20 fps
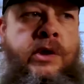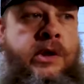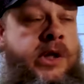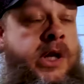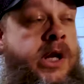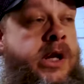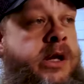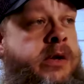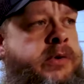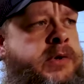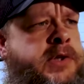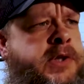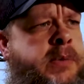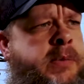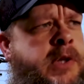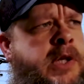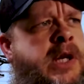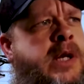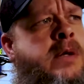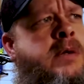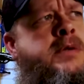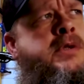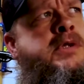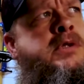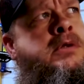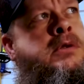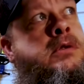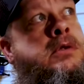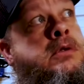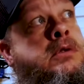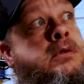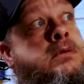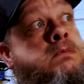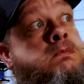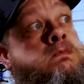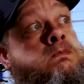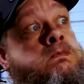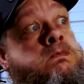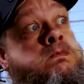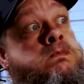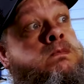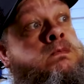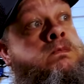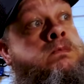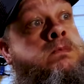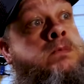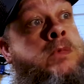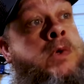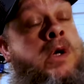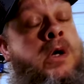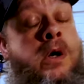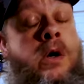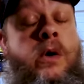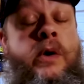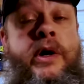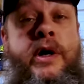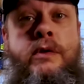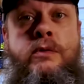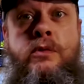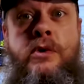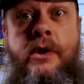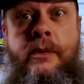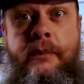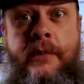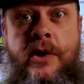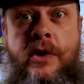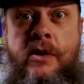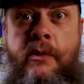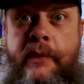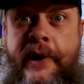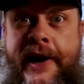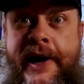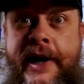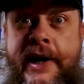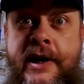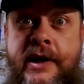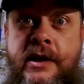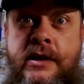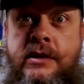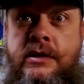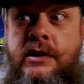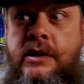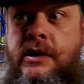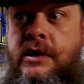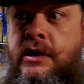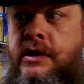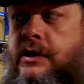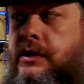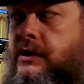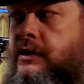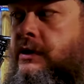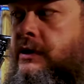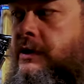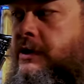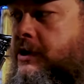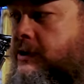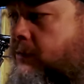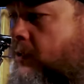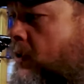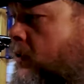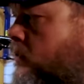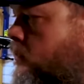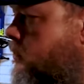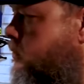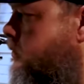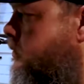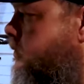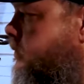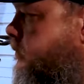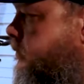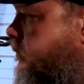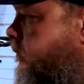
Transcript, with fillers: Yeah, there was something else. Uh, oh yeah, I want to build a bike. Some old,